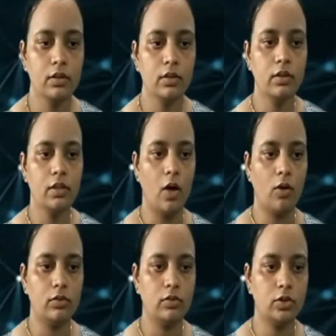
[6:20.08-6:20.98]

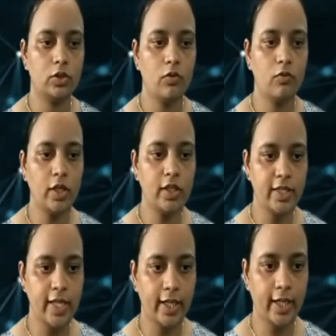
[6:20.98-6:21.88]
Now, so what
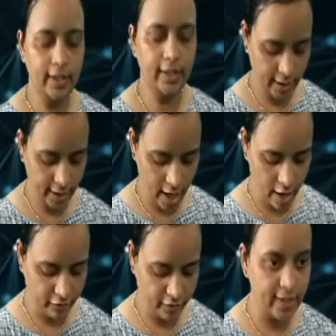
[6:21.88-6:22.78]
stack containing
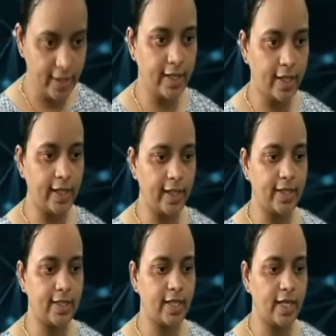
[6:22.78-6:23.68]
after inserting
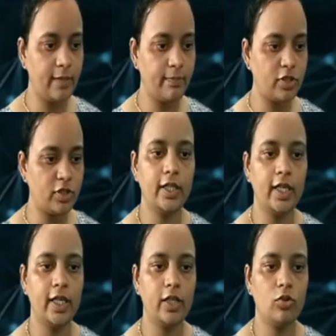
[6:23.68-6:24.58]
this input symbol
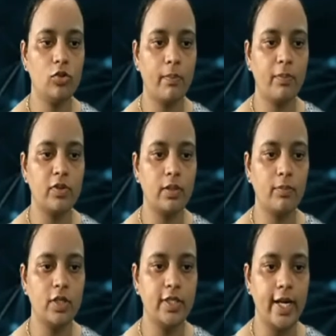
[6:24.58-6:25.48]
to topmost
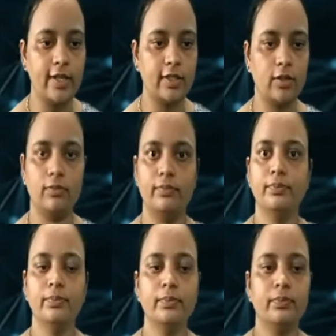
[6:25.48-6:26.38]
symbol Z0.
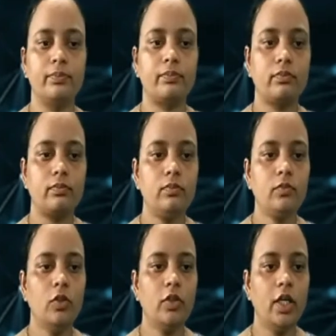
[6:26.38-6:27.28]

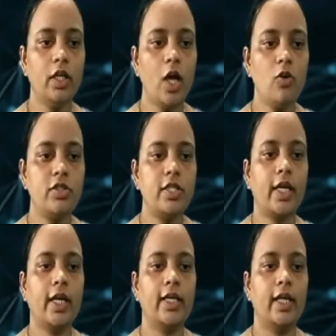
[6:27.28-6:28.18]
Okay, now
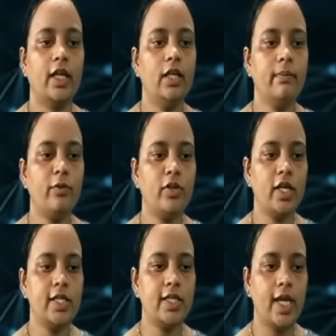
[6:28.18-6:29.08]
second A. Input
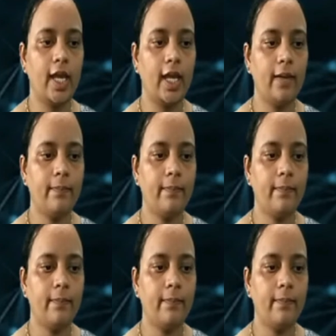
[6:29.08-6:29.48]
is A.